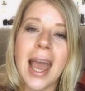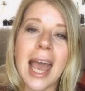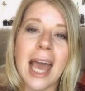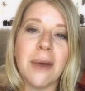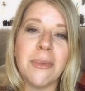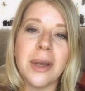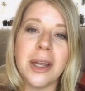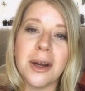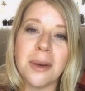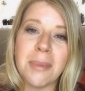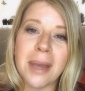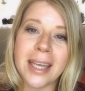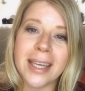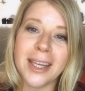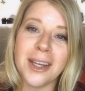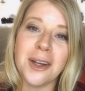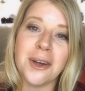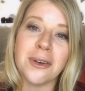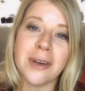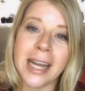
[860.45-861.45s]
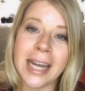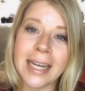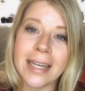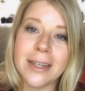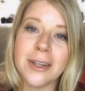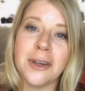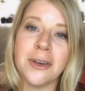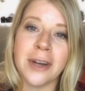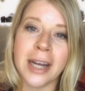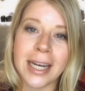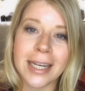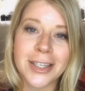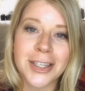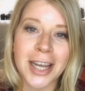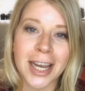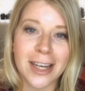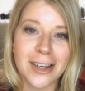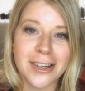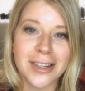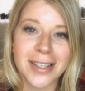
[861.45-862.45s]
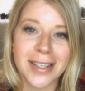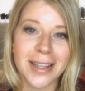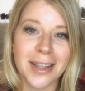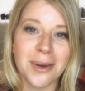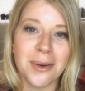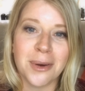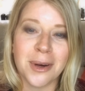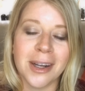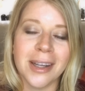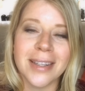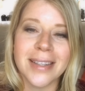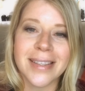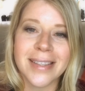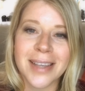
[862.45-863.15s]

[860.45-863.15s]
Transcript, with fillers: and we are making great, great changes in the world.